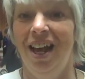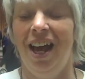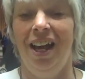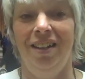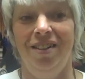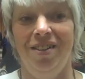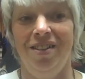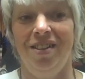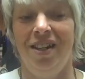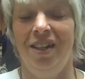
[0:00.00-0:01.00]

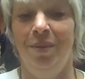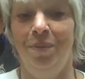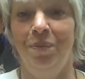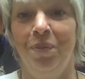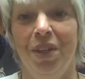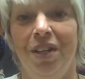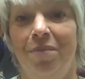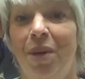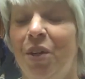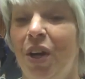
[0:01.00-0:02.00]
And
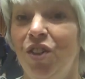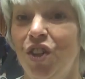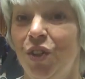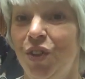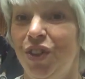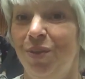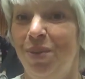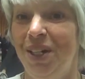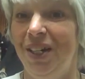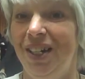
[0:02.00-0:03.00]
my grandchildren have
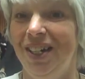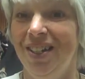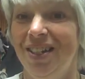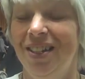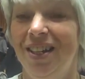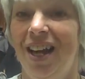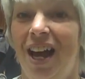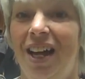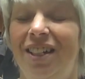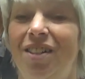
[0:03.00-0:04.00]
been in it,
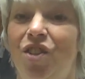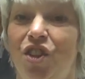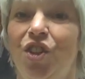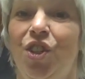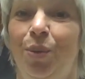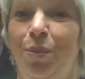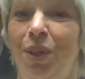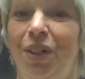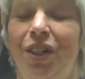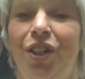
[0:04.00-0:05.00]
and it's just
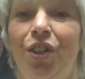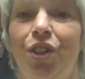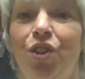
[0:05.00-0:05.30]
something that you can